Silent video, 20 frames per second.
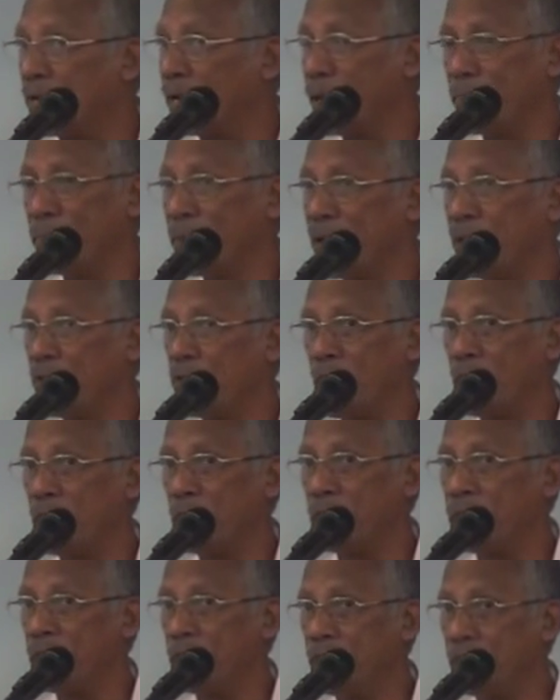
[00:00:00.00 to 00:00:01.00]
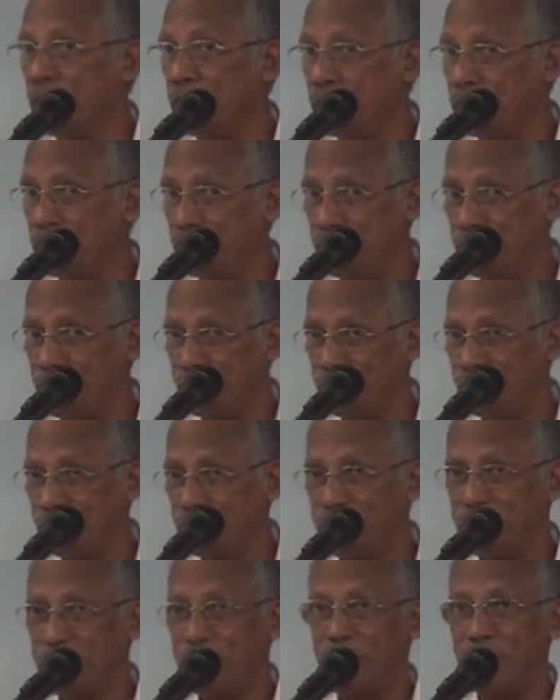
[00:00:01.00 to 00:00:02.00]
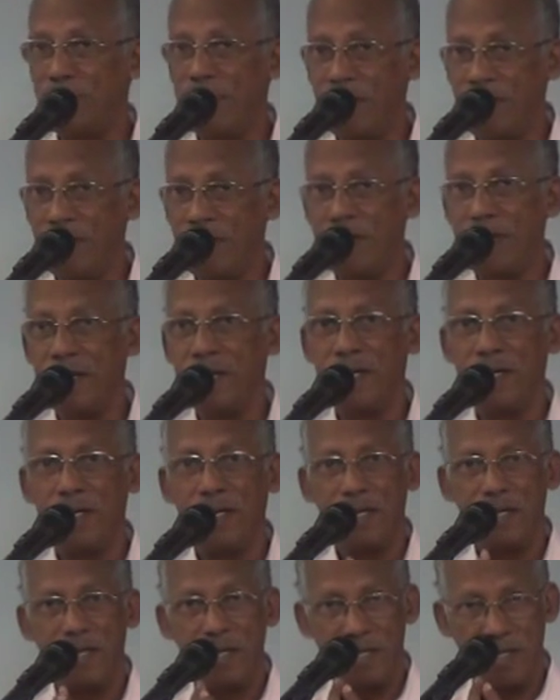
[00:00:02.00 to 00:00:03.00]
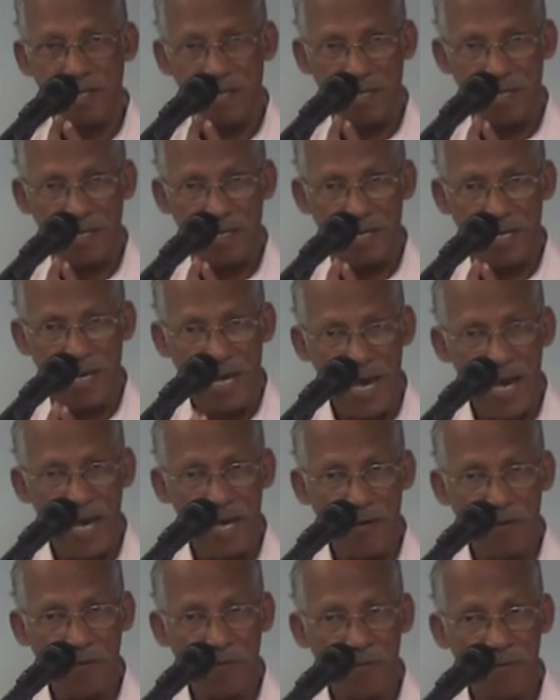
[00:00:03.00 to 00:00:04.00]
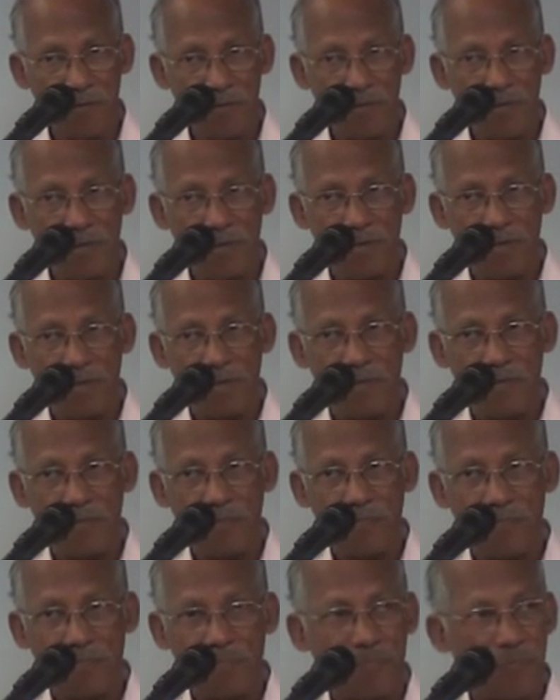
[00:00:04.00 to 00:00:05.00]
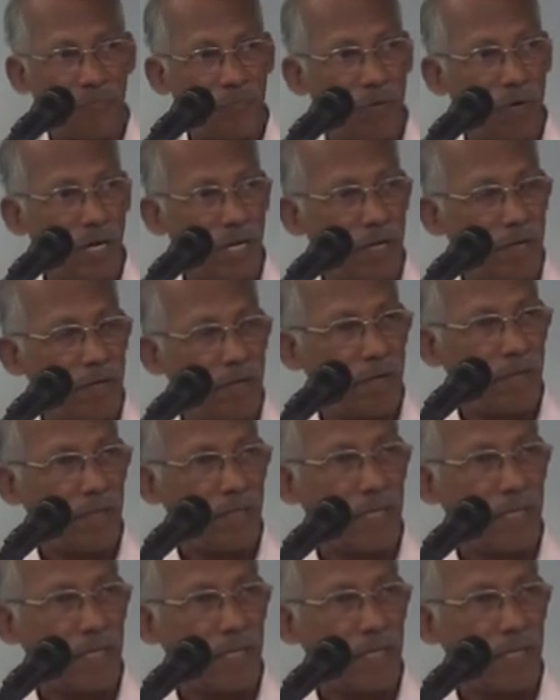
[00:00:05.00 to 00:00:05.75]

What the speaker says: The remnant, what do they do? They have what?